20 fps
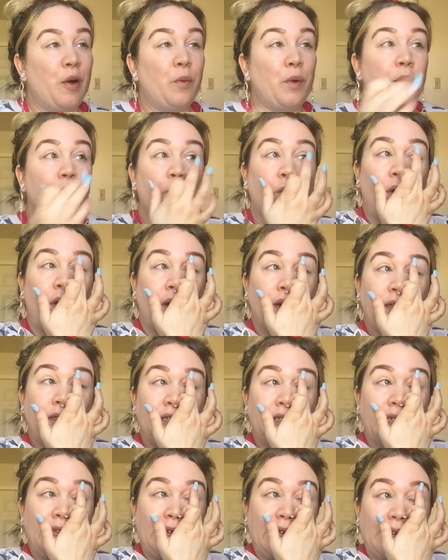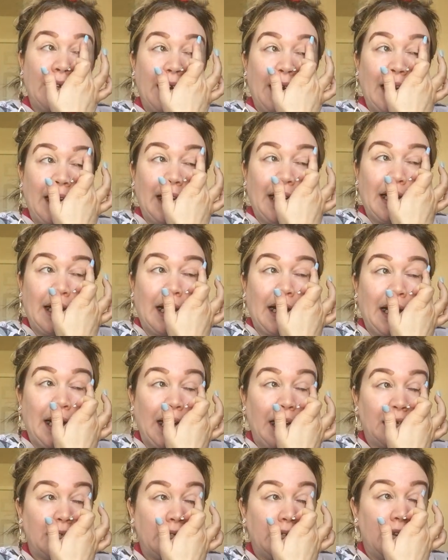we watched it, and I
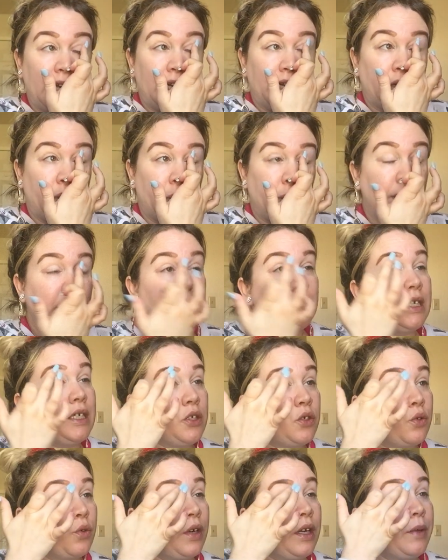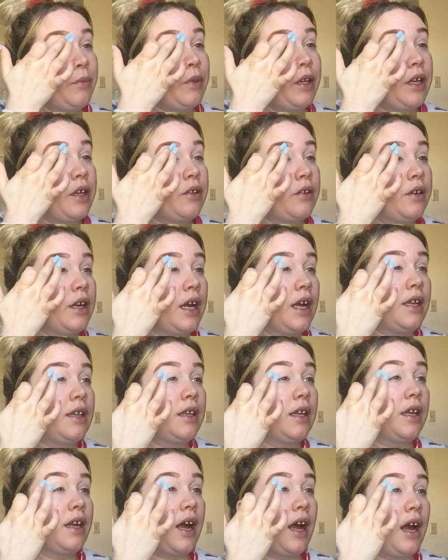actually had a crazy dream the other
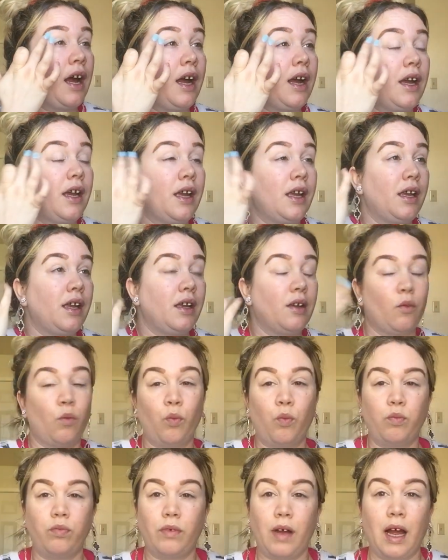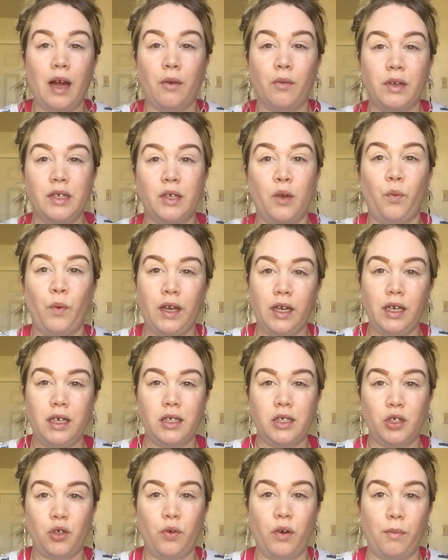night that I was a
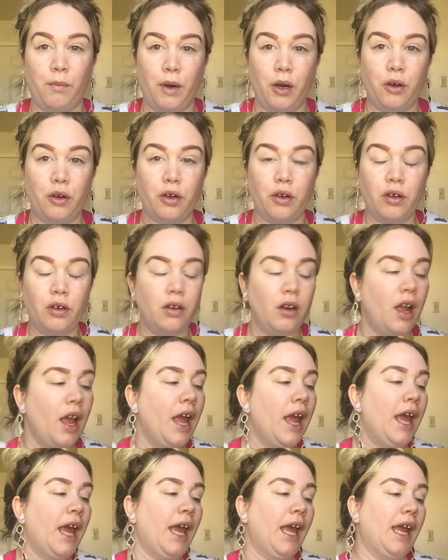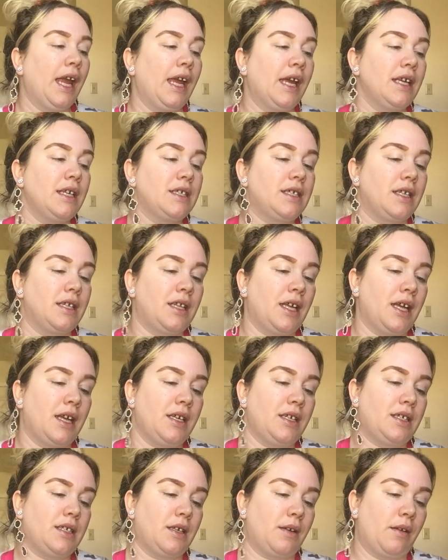witness to a murder, and
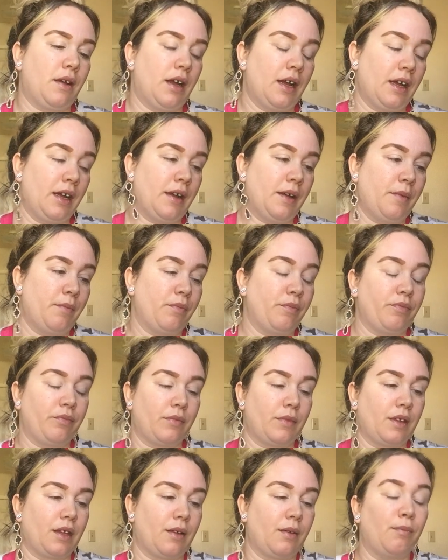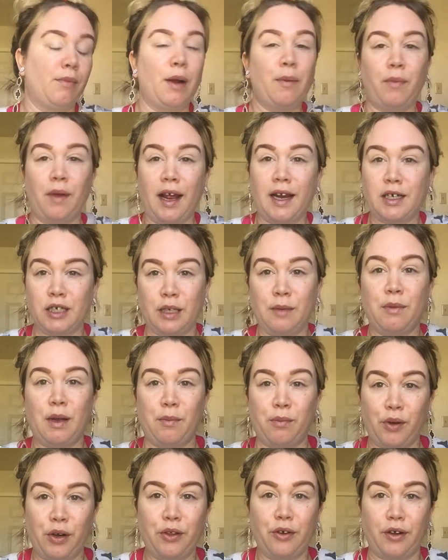that
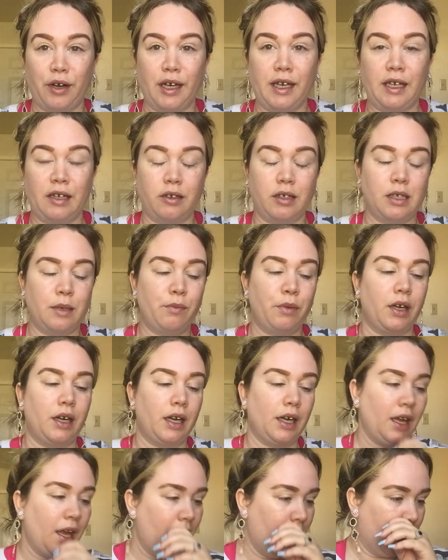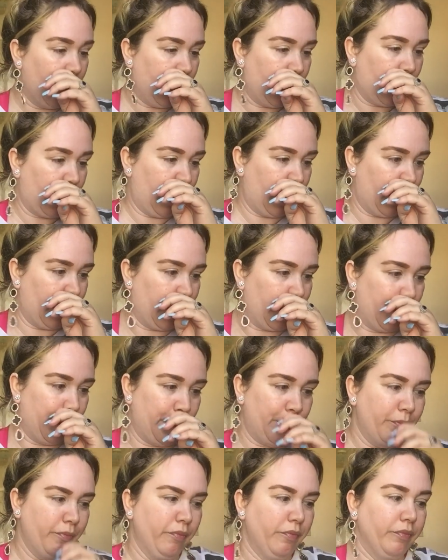my brother had killed somebody,
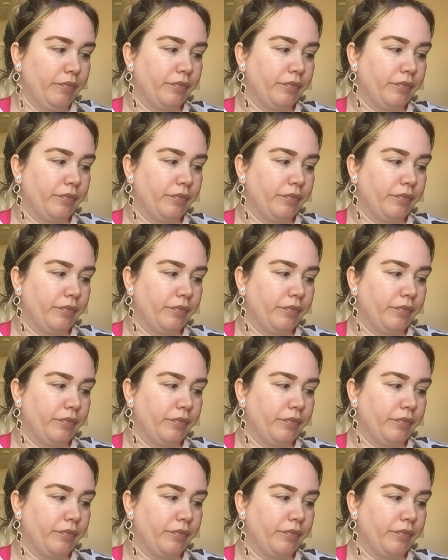and